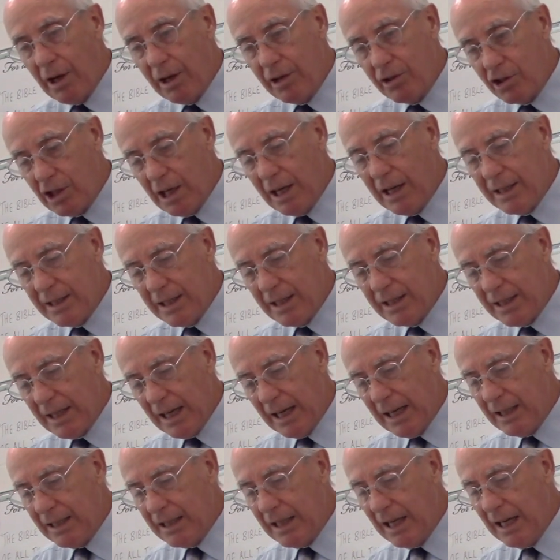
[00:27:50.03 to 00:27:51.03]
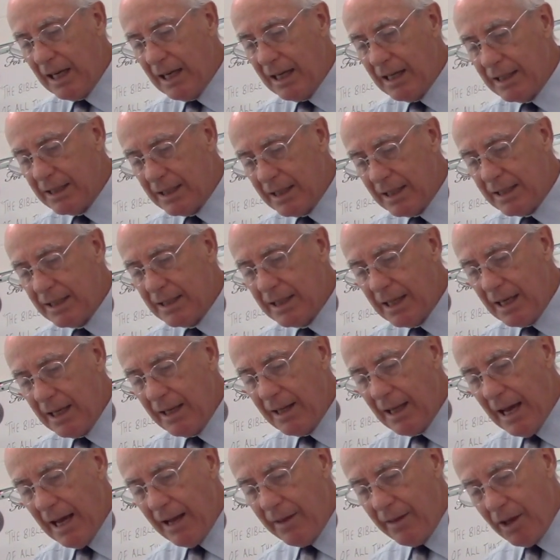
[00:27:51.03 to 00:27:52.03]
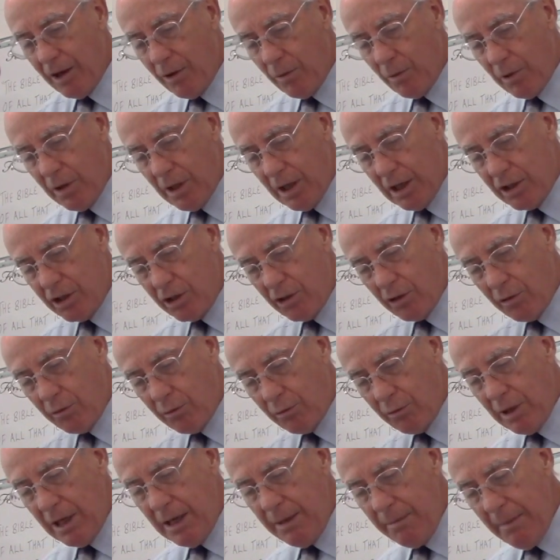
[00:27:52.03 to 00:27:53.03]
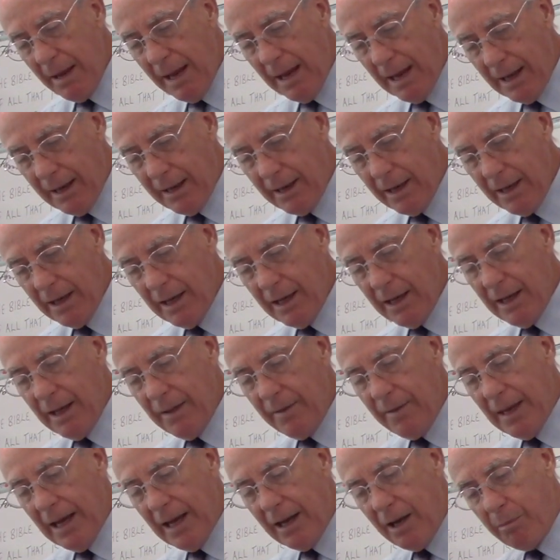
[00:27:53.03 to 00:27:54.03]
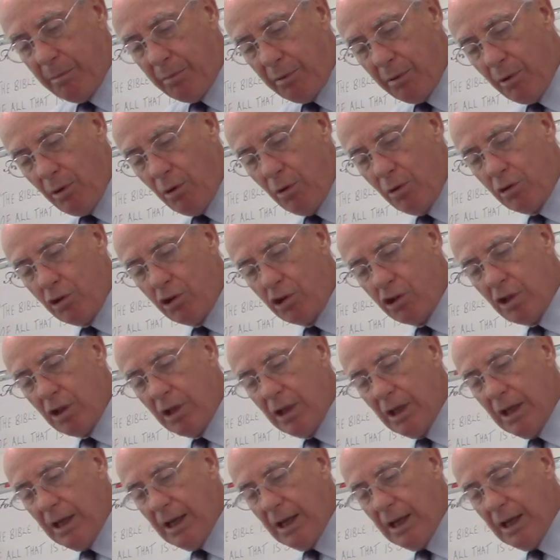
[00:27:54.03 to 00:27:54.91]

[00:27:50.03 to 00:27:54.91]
Genesis 18 is to see that there were these 3 men that approached